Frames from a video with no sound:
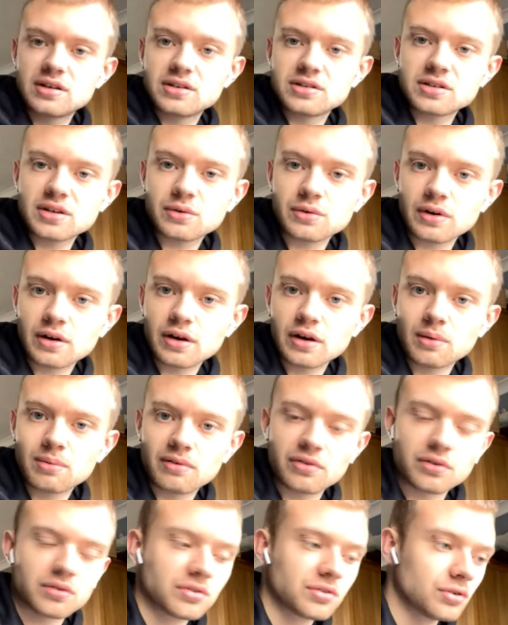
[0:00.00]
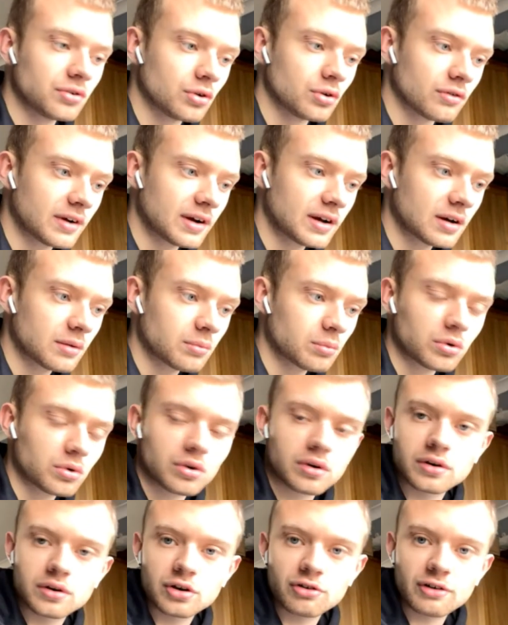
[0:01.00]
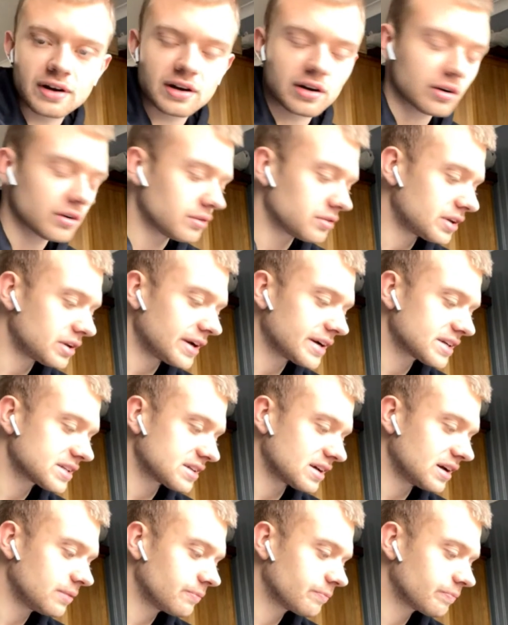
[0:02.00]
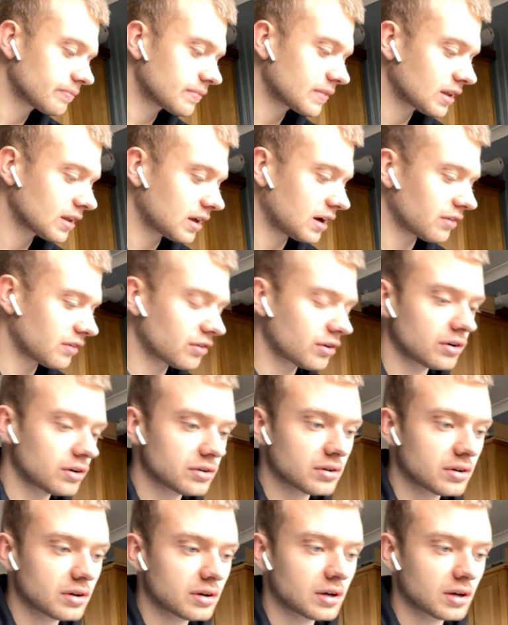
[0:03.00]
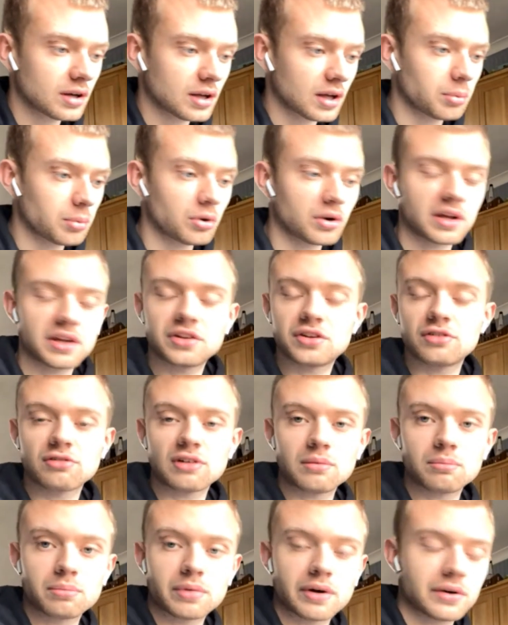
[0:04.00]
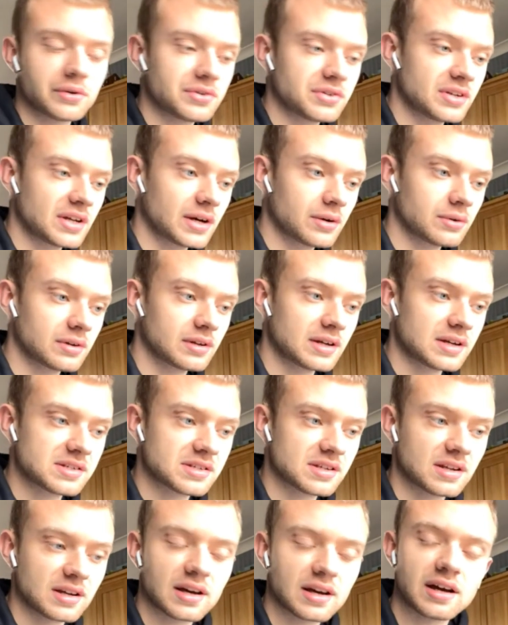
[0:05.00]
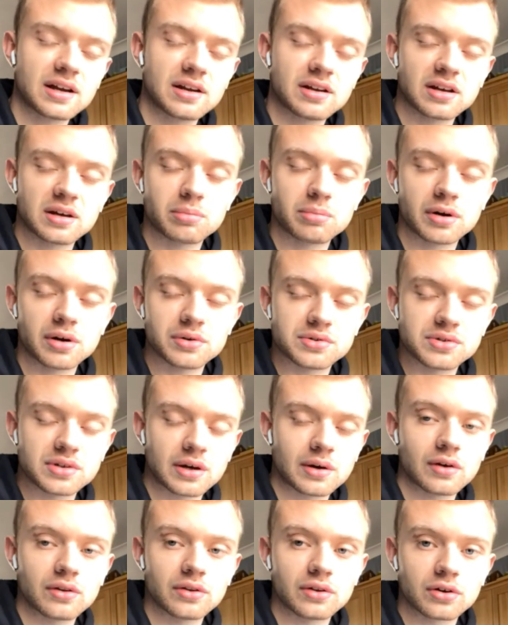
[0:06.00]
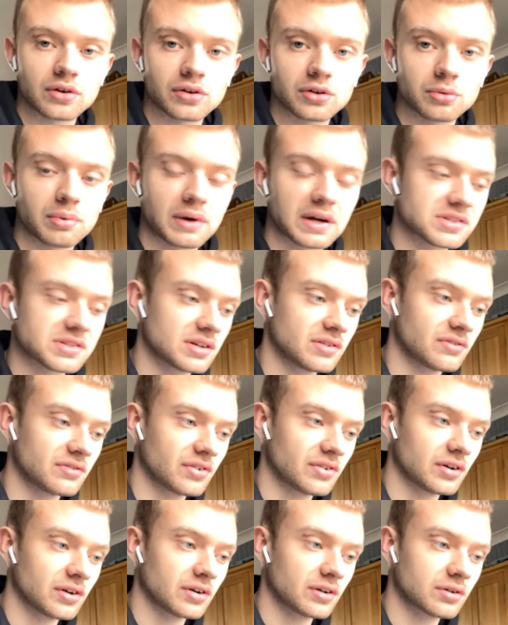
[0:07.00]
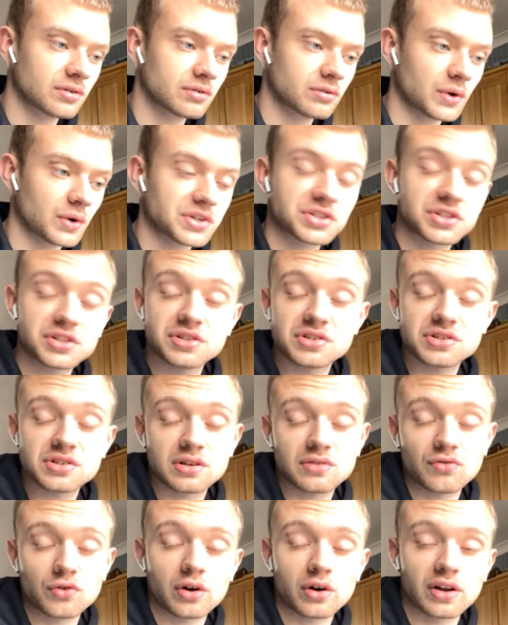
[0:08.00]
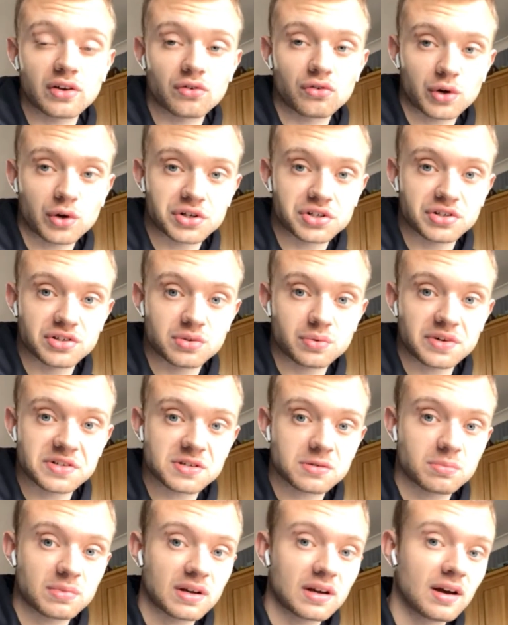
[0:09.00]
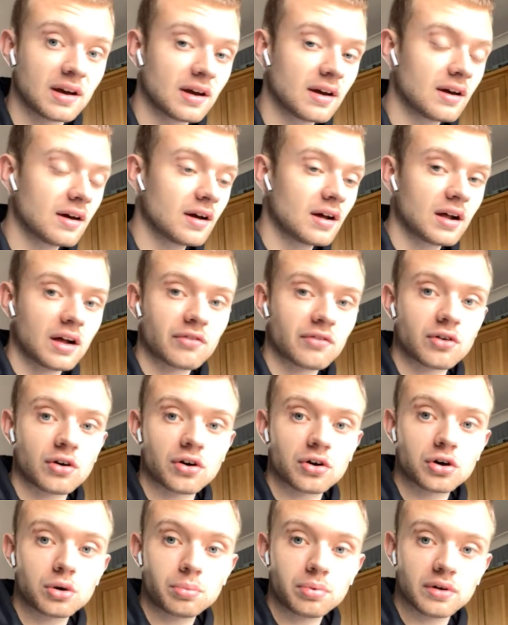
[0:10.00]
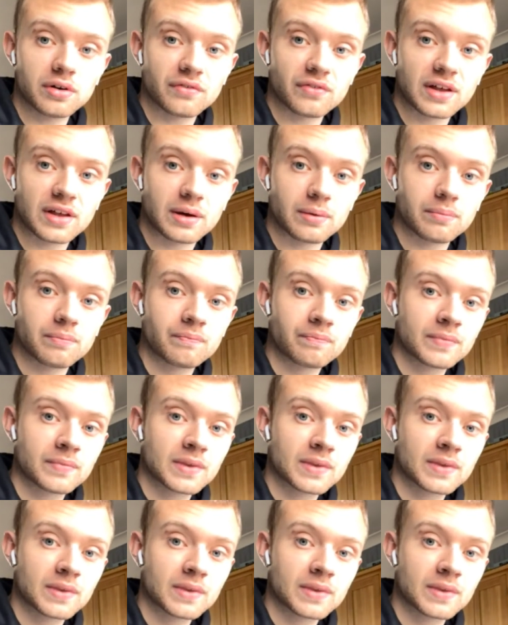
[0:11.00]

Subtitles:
So I hope everyone's doing all right and we'll crack on. So like I say, I've got put an Instagram post out yesterday and a post out on the club asking for questions. If you've got any questions to ask me. I've got a couple of them,